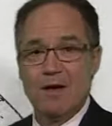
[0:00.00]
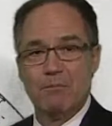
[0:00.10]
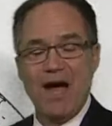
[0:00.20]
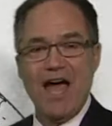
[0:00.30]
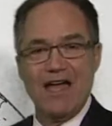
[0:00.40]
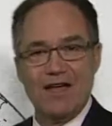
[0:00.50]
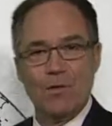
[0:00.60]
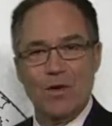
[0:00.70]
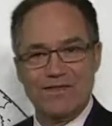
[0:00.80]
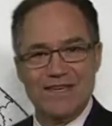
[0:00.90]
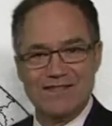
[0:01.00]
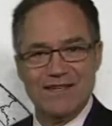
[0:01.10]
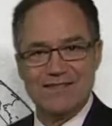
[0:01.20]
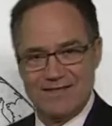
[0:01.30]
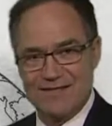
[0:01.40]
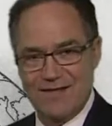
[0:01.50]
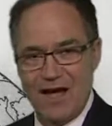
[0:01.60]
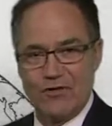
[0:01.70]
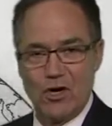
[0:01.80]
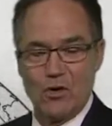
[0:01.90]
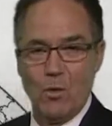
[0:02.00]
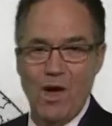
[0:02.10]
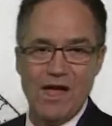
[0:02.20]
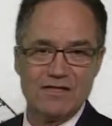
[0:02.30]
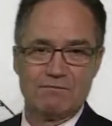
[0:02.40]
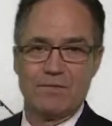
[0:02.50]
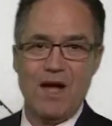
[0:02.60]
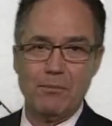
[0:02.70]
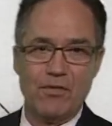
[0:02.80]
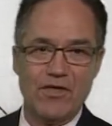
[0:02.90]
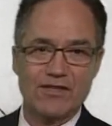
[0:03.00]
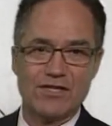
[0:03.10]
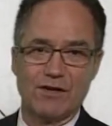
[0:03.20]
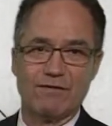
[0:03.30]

But what they did discover was a couple things here.